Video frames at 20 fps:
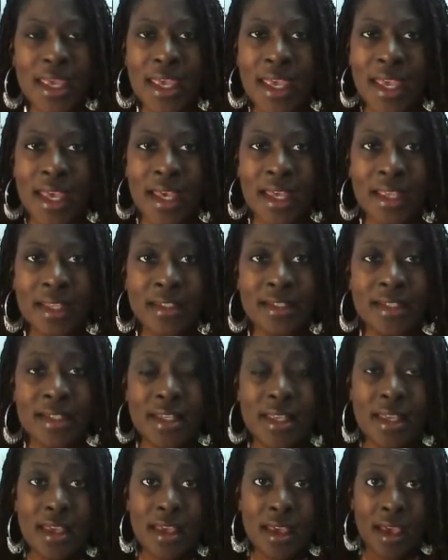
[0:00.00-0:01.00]
And
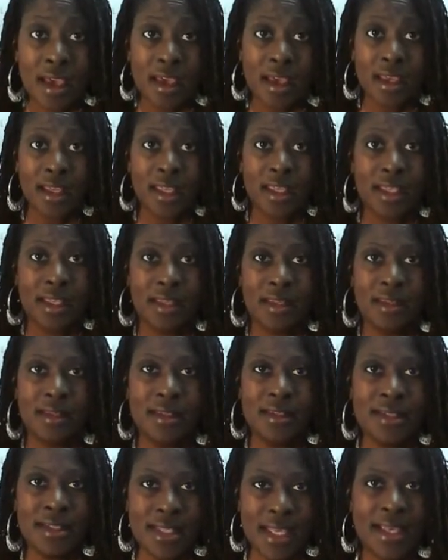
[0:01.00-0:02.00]

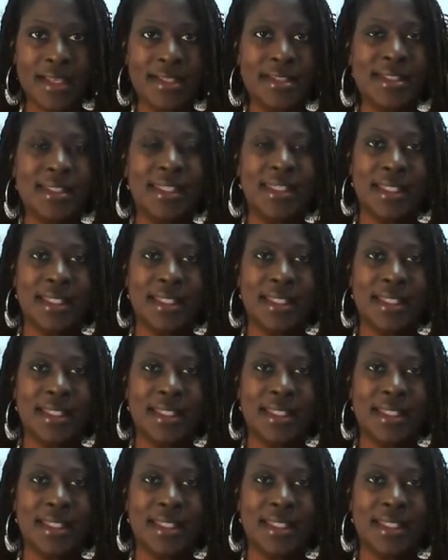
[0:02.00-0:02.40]
yes,